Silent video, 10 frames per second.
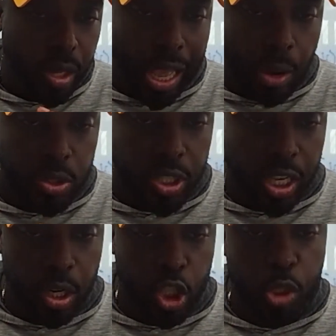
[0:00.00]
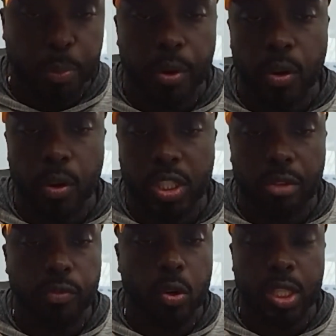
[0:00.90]
I was able to experience
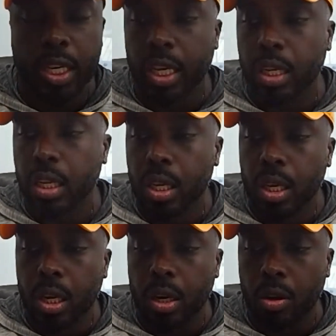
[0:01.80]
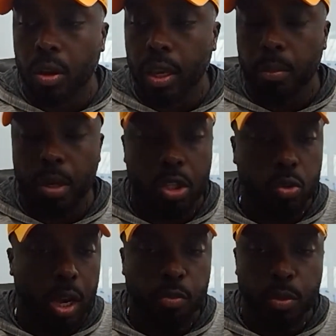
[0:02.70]
that firsthand. You know, him and his
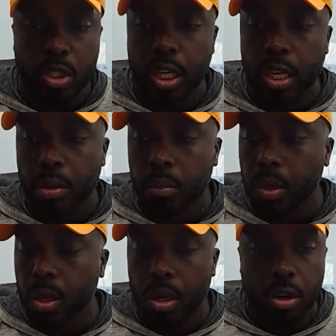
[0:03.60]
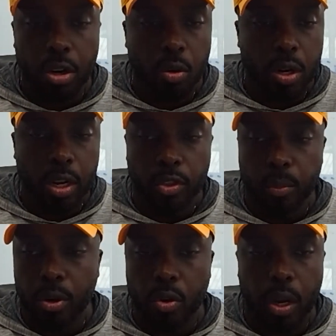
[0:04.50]
wife, Miss Kim, you know, were nothing
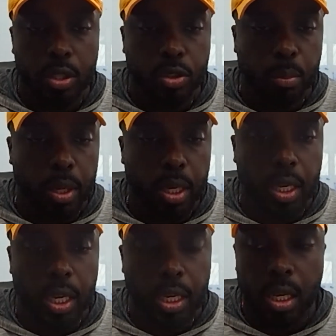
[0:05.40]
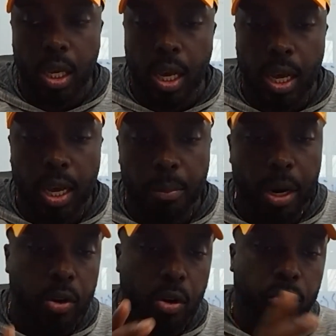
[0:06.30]
but great to me and my
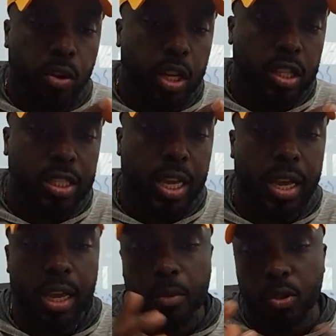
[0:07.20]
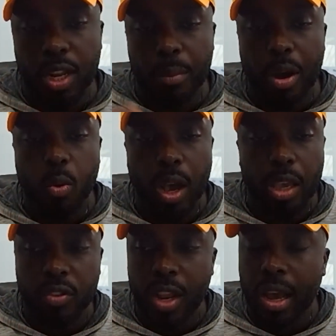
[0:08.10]
girlfriend at the time, who's now my
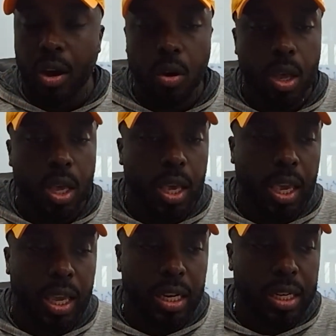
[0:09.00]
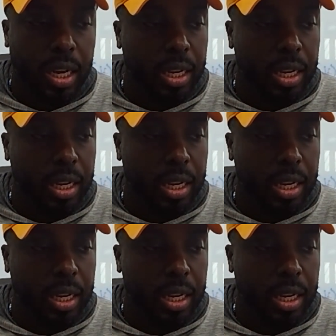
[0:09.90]
wife now. And,